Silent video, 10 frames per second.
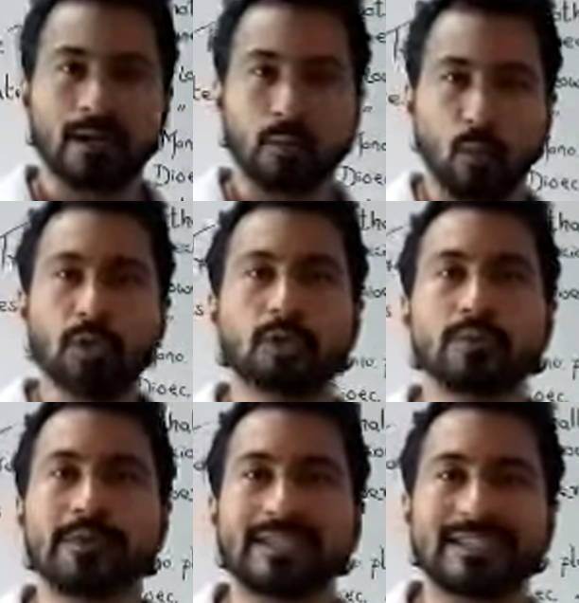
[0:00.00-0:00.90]
What do
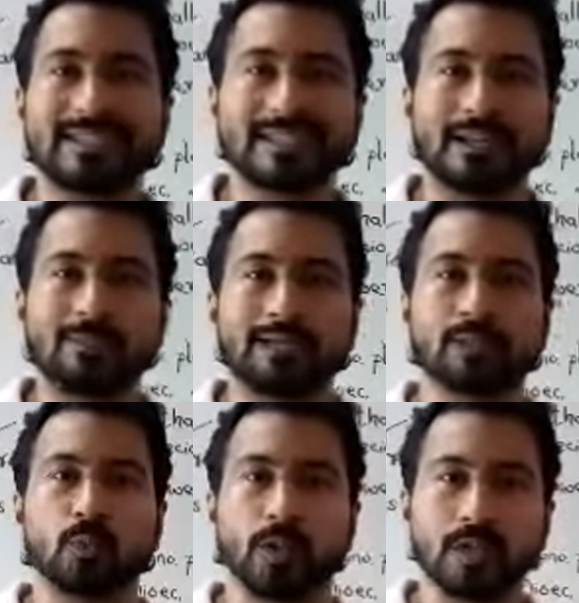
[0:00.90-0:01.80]
we understand by the
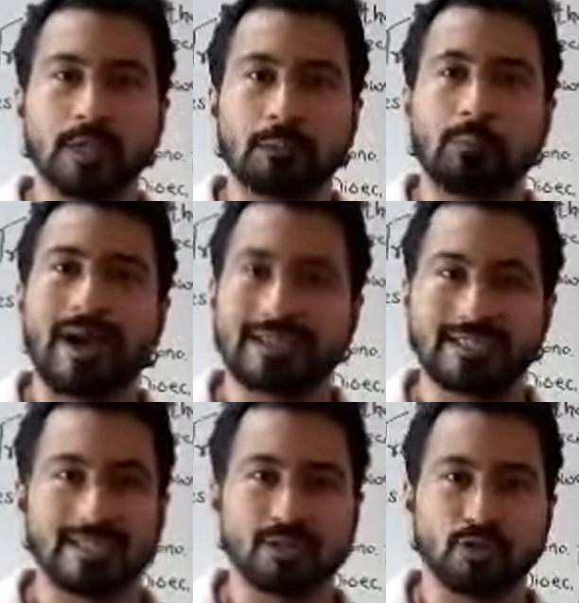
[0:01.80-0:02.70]
word
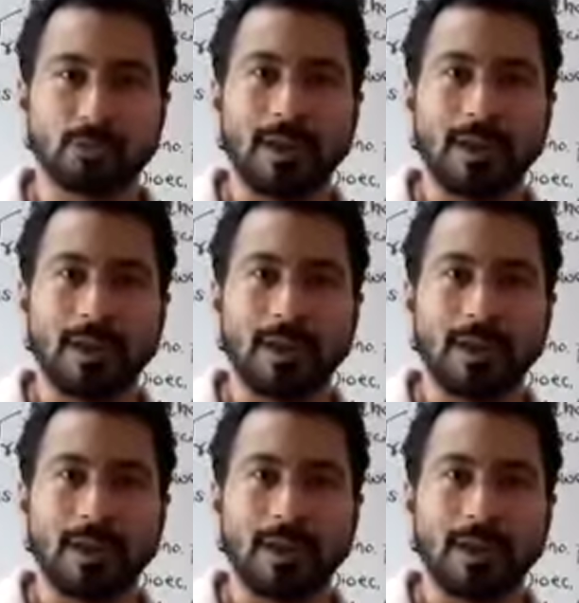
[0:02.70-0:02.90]
bisexual?